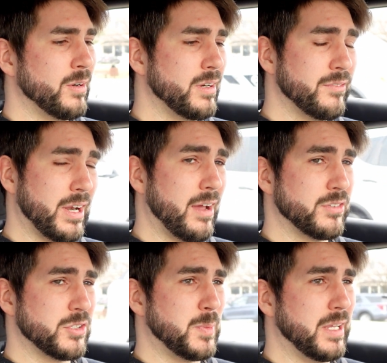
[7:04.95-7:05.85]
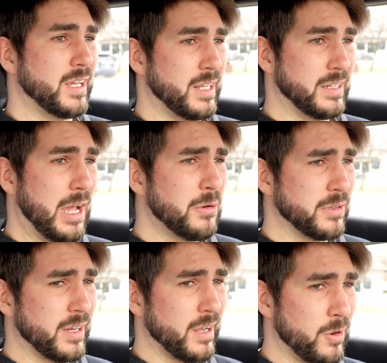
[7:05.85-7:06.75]
I don't even have to speak any
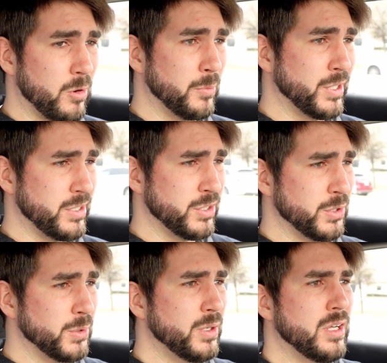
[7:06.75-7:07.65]
louder than I normally do.